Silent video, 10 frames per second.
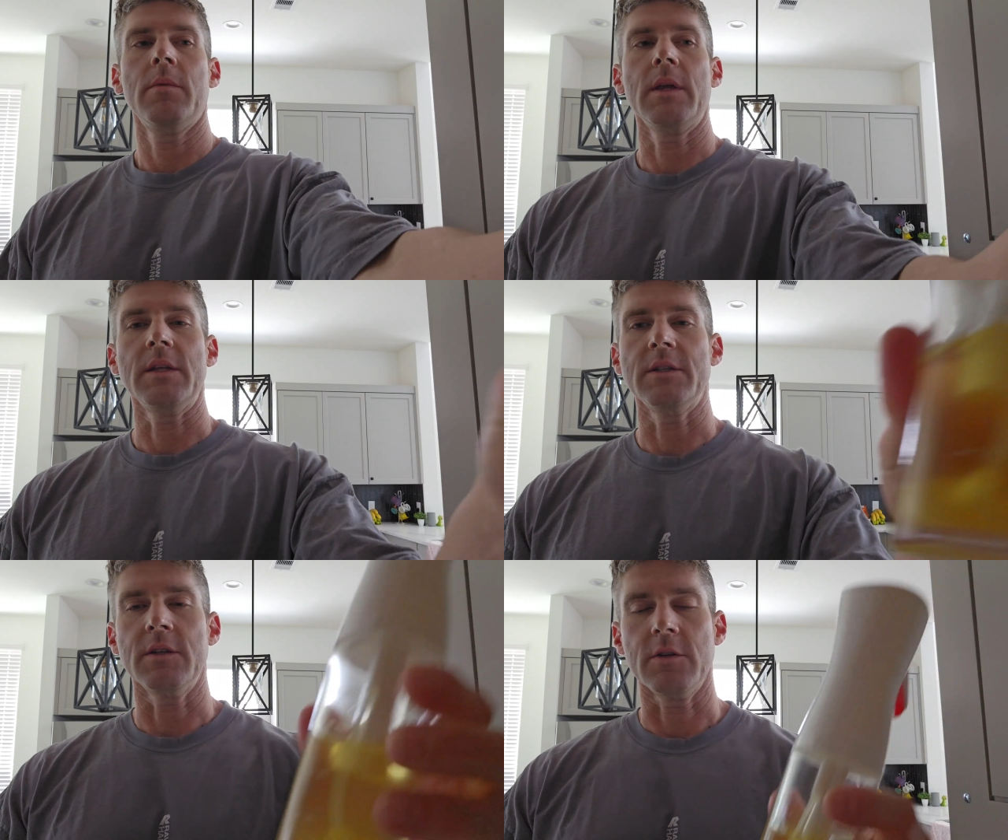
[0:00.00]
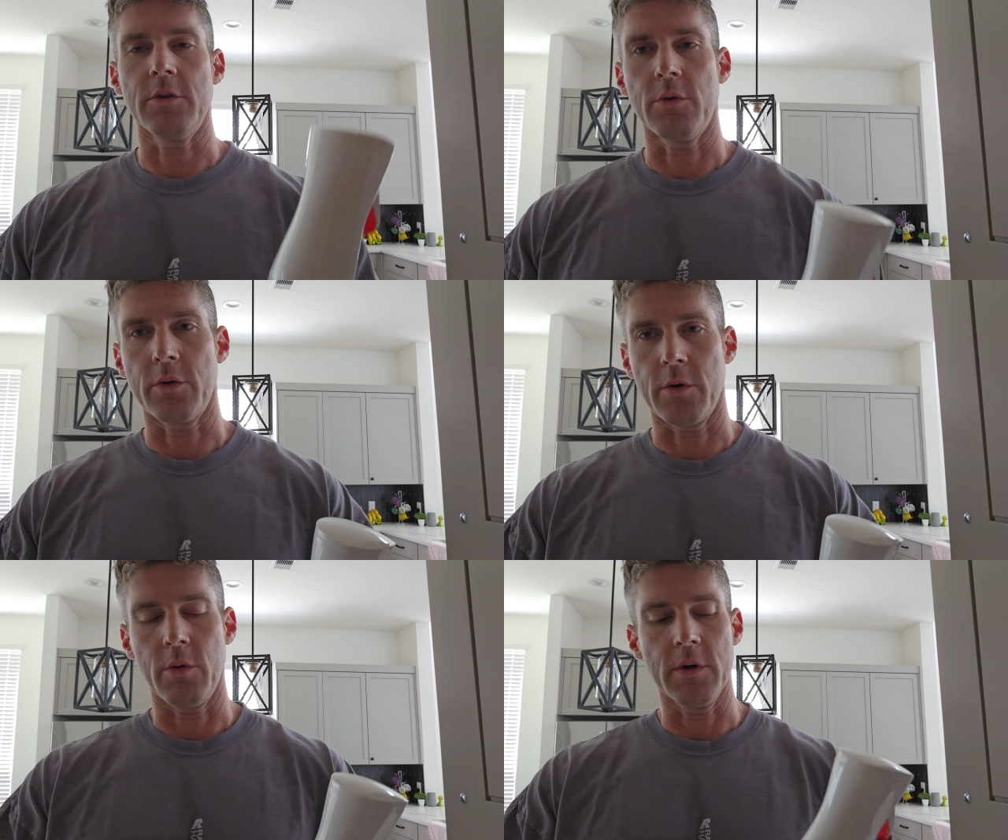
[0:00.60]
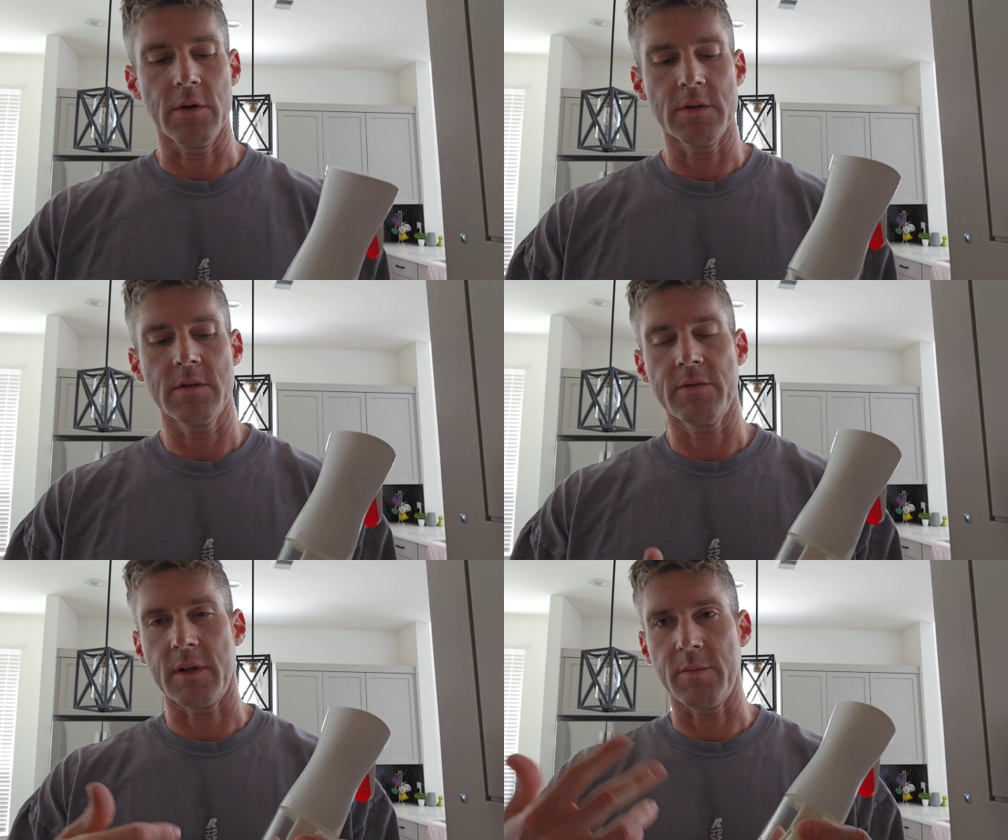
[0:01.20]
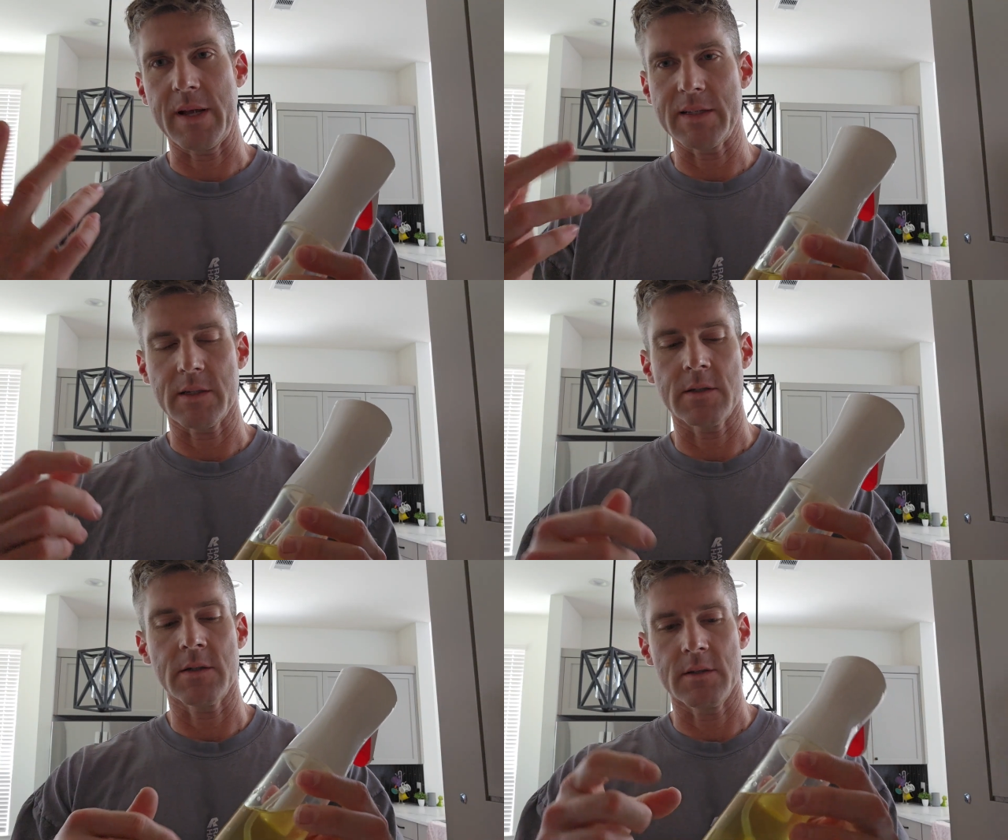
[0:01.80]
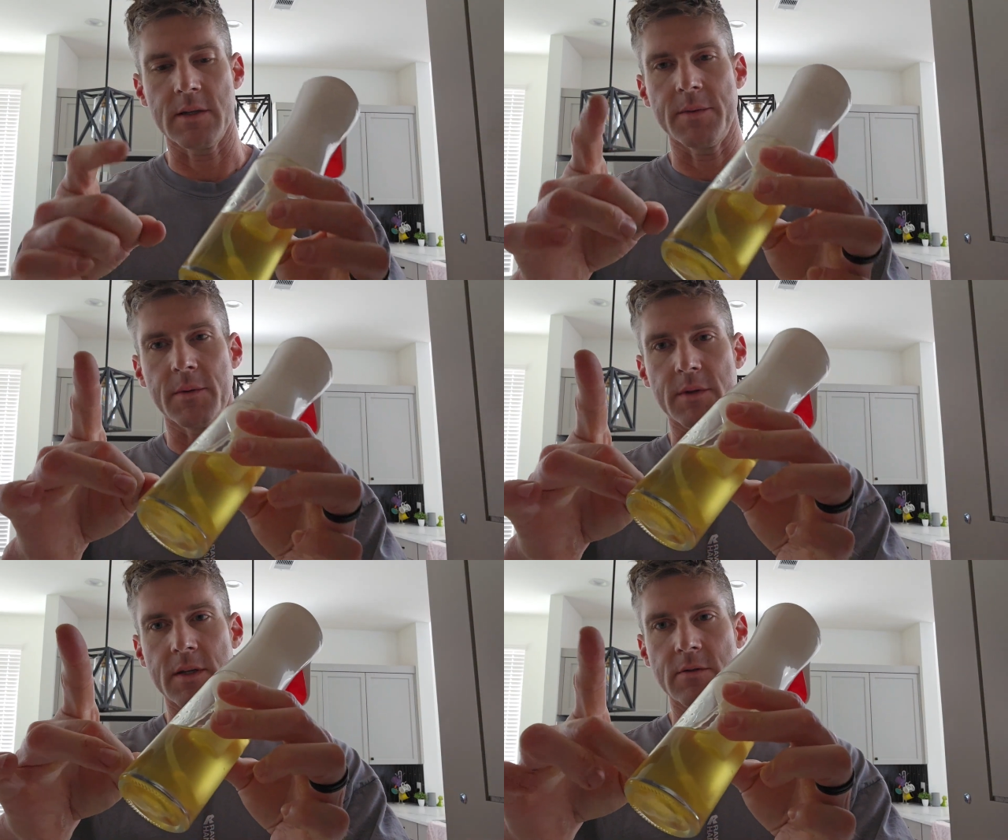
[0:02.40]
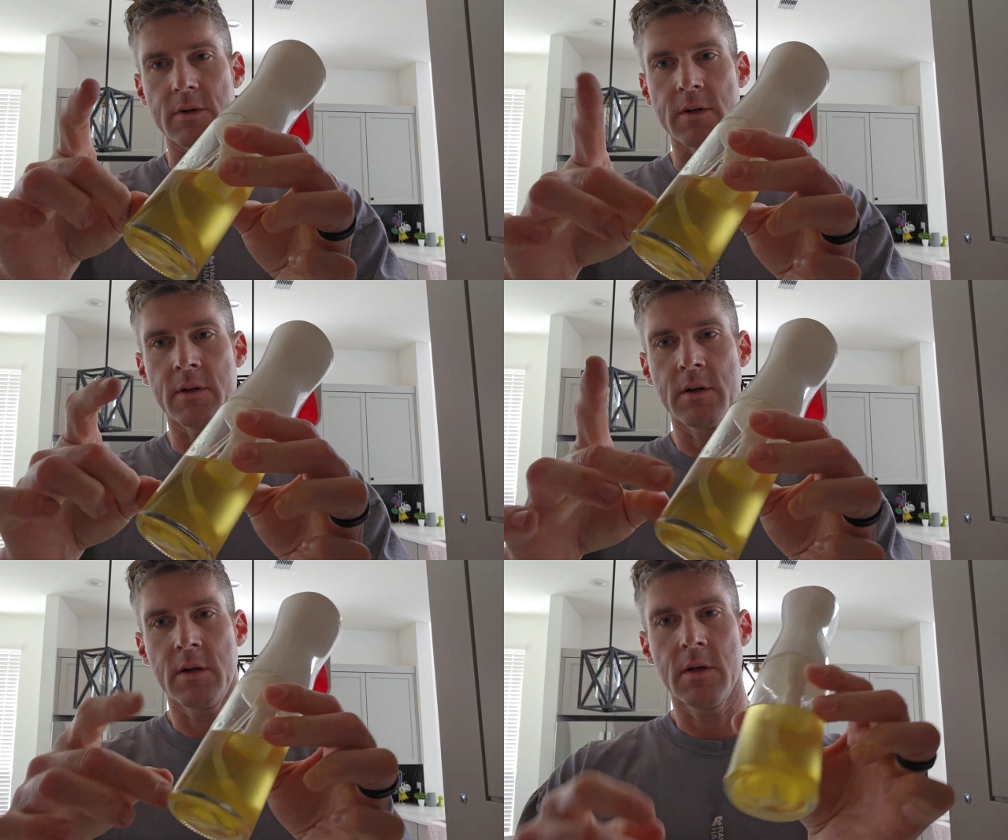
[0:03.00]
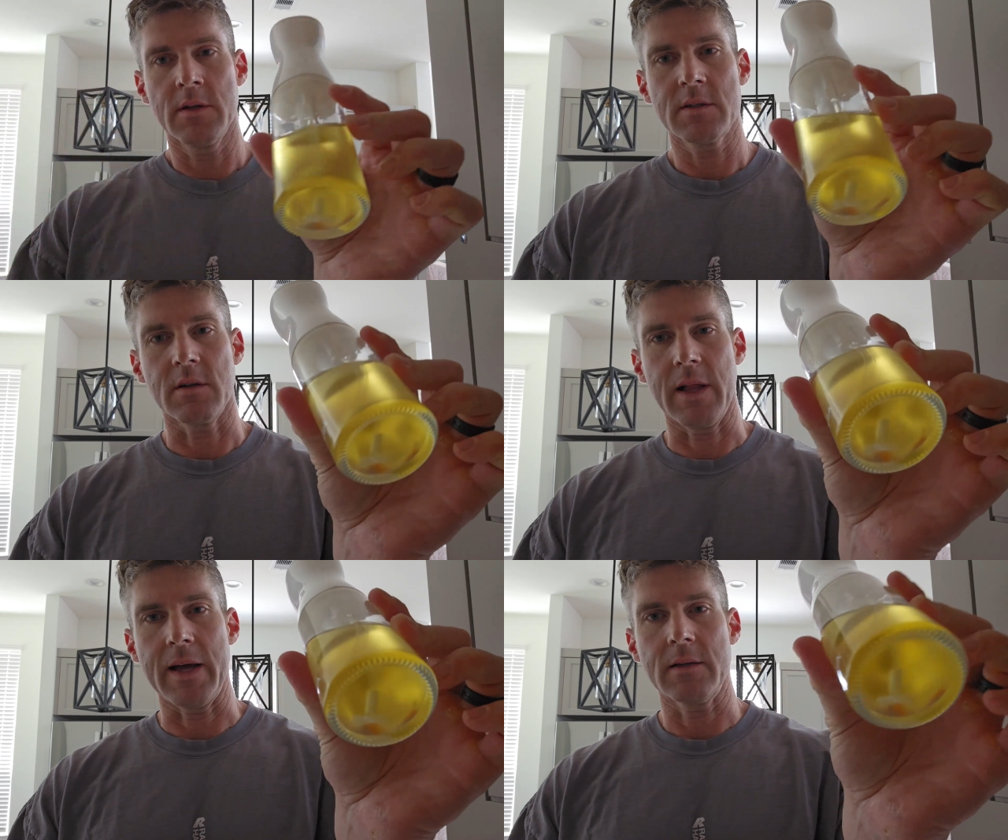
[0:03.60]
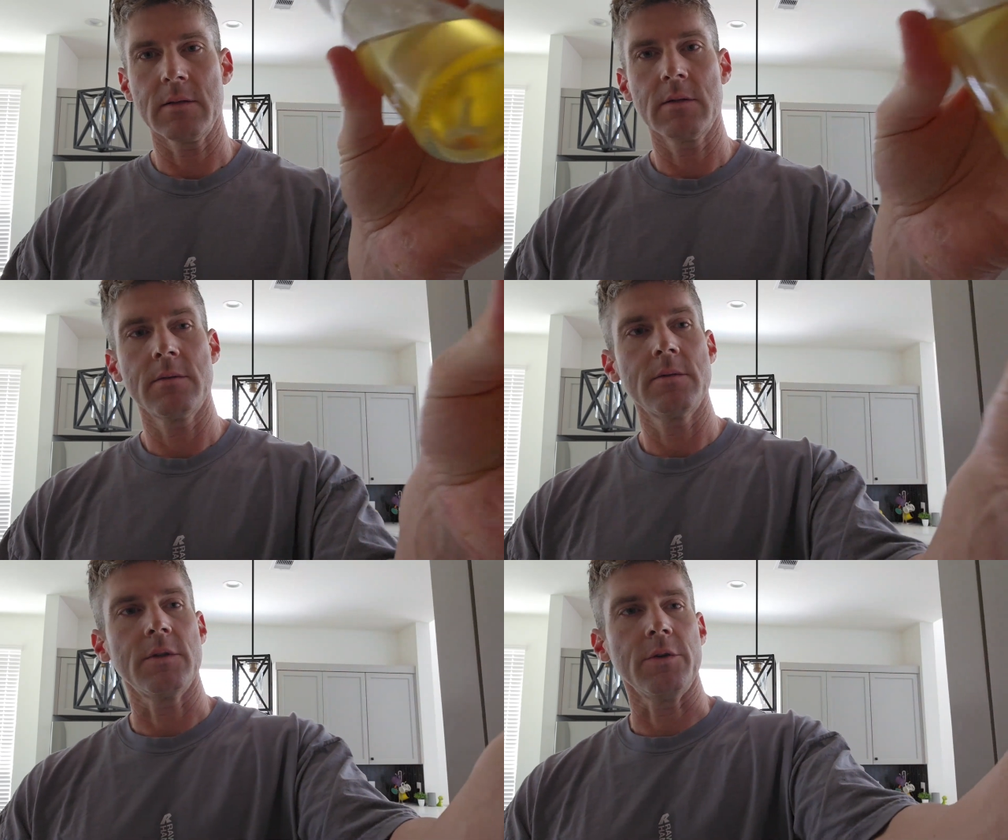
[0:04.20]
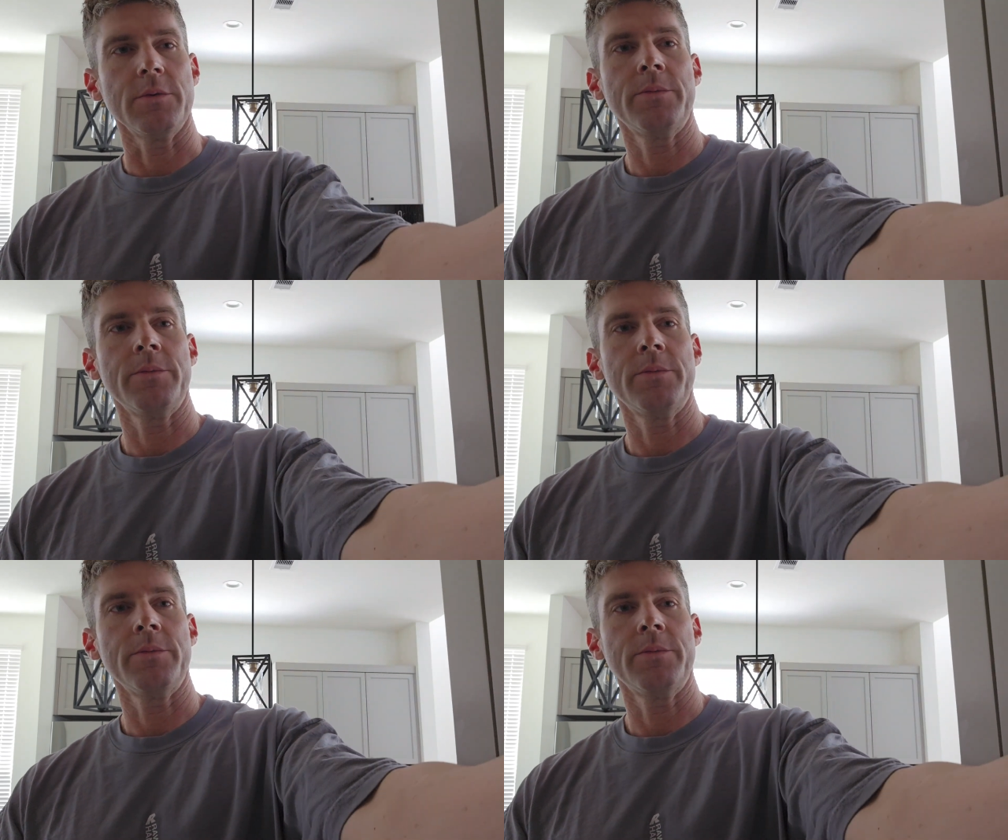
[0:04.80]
into your oils, the plastics. And same thing with this one, it's glass too.